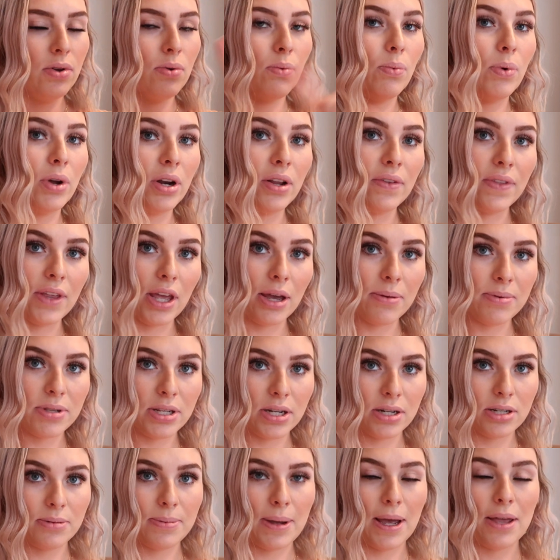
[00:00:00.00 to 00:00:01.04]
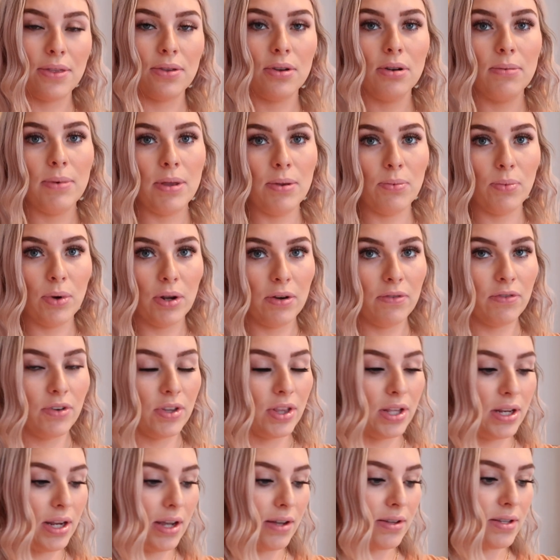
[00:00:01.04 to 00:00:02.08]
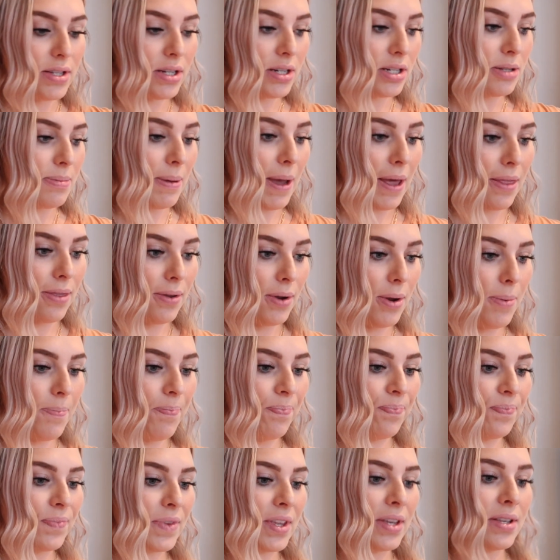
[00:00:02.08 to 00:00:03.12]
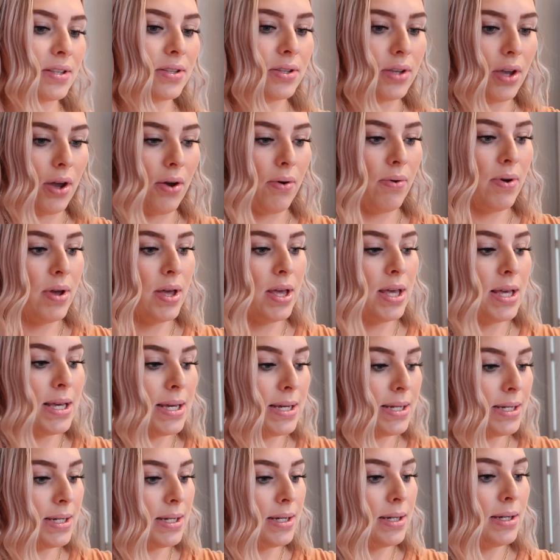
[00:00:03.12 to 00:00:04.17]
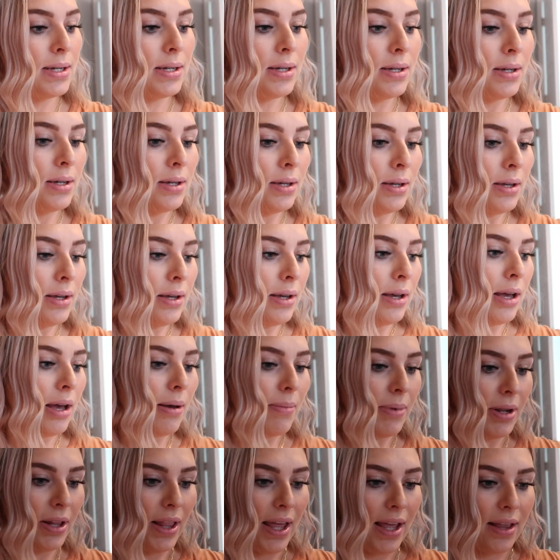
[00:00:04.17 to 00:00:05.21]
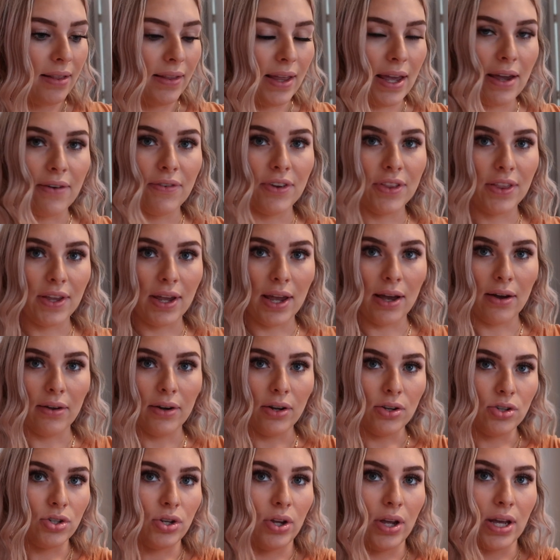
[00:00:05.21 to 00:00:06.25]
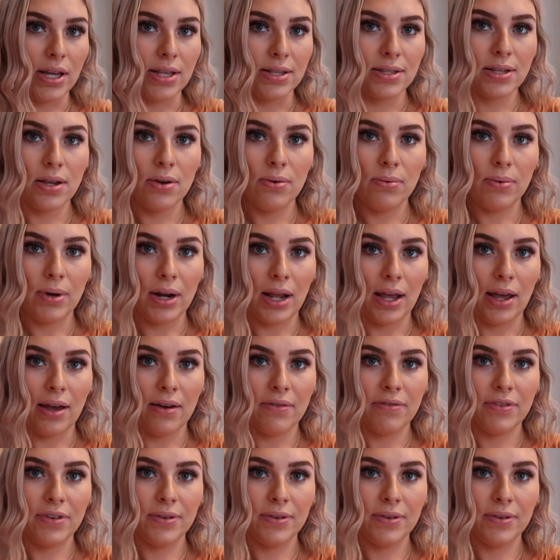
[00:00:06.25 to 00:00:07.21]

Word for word: one of the upstairs bathroom and one for the downstairs bathroom. So I'm gonna like lay everything out and I'll show you guys what I have.